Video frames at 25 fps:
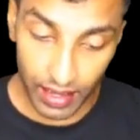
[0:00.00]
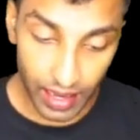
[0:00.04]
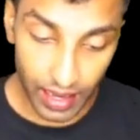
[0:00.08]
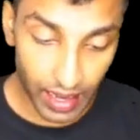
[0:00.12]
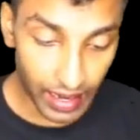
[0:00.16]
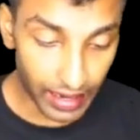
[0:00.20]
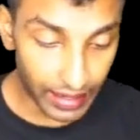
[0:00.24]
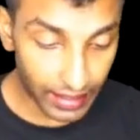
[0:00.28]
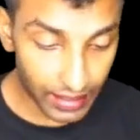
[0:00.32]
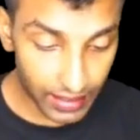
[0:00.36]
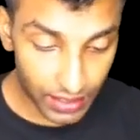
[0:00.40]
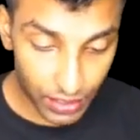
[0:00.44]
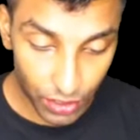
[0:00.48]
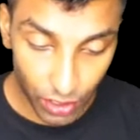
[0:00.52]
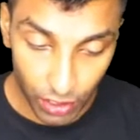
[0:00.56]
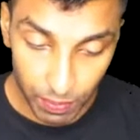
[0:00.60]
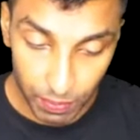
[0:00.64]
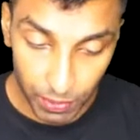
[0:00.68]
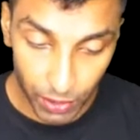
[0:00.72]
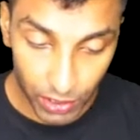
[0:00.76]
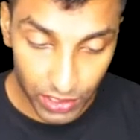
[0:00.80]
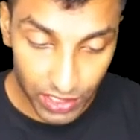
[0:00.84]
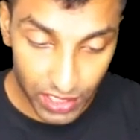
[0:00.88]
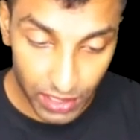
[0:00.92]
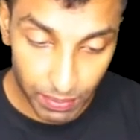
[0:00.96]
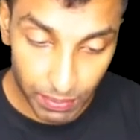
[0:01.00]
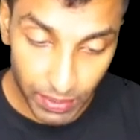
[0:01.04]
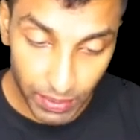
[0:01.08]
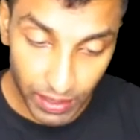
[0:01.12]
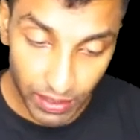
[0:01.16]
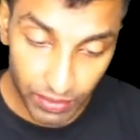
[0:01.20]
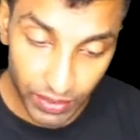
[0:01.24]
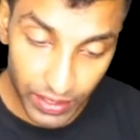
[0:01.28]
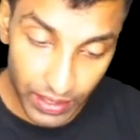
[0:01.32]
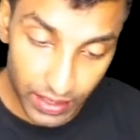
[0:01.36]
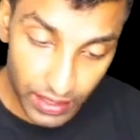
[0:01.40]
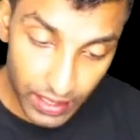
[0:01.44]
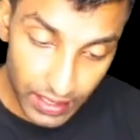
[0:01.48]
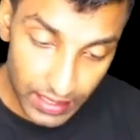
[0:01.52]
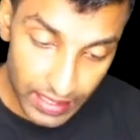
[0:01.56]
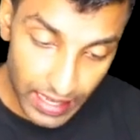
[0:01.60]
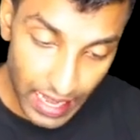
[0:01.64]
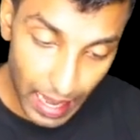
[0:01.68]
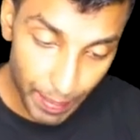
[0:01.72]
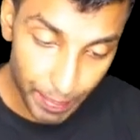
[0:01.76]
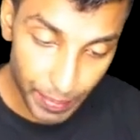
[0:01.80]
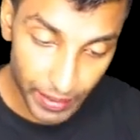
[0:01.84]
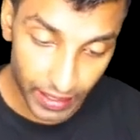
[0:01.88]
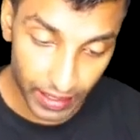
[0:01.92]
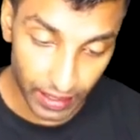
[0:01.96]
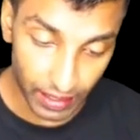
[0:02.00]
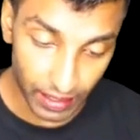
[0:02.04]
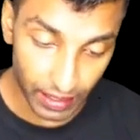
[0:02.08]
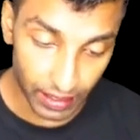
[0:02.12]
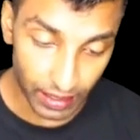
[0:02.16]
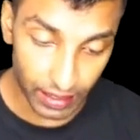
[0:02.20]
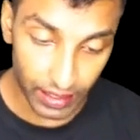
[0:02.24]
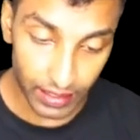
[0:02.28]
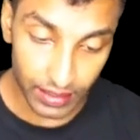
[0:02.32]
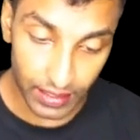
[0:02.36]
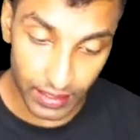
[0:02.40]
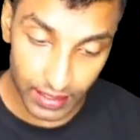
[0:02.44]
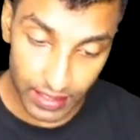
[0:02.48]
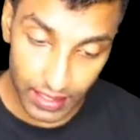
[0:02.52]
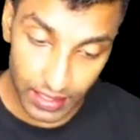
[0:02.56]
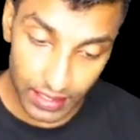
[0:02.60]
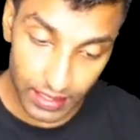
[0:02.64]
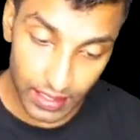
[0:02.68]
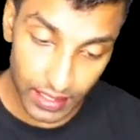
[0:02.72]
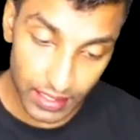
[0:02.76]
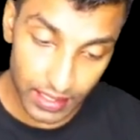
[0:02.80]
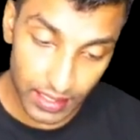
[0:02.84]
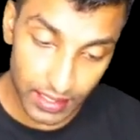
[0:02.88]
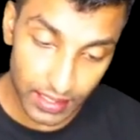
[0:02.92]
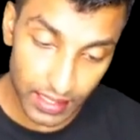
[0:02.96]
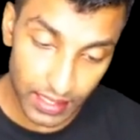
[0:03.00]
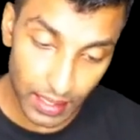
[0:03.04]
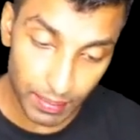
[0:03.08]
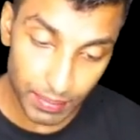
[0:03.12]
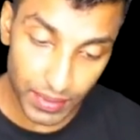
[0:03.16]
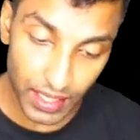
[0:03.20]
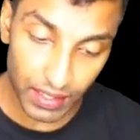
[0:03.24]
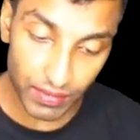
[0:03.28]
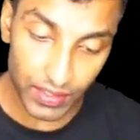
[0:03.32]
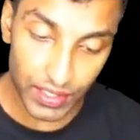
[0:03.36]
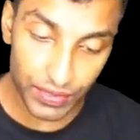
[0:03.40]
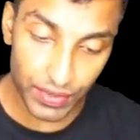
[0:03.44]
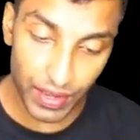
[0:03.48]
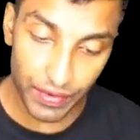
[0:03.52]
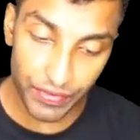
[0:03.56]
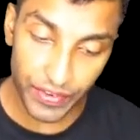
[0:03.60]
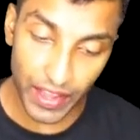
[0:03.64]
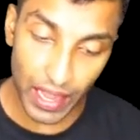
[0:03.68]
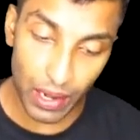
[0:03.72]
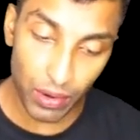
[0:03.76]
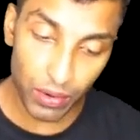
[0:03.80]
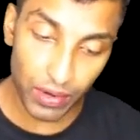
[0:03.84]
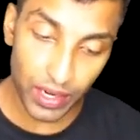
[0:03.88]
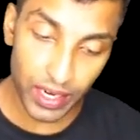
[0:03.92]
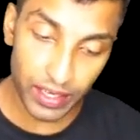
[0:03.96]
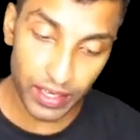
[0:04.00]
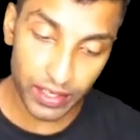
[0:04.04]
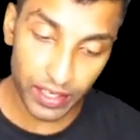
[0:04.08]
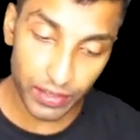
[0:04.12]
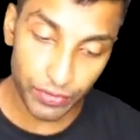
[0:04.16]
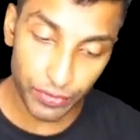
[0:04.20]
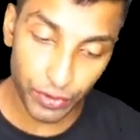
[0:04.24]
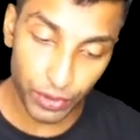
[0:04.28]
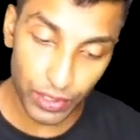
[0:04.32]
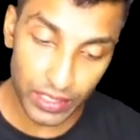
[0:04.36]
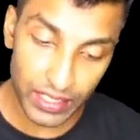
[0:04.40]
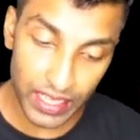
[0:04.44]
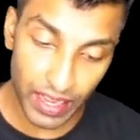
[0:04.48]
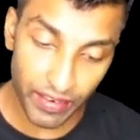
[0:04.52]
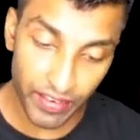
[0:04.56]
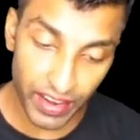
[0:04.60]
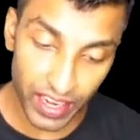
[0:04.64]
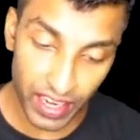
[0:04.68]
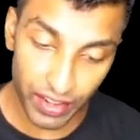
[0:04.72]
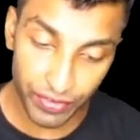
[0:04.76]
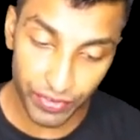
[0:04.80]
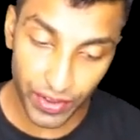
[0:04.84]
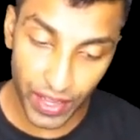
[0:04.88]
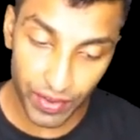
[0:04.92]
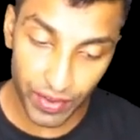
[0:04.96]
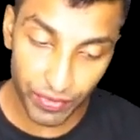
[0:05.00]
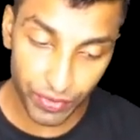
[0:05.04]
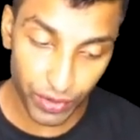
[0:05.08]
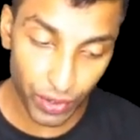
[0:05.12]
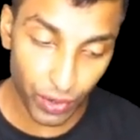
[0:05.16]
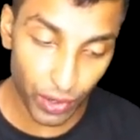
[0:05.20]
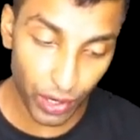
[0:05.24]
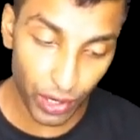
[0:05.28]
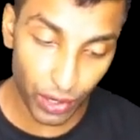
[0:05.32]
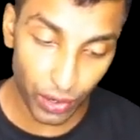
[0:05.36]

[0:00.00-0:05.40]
Yeah, it is not possible with this capital. This is something which we have calculated for 75 crore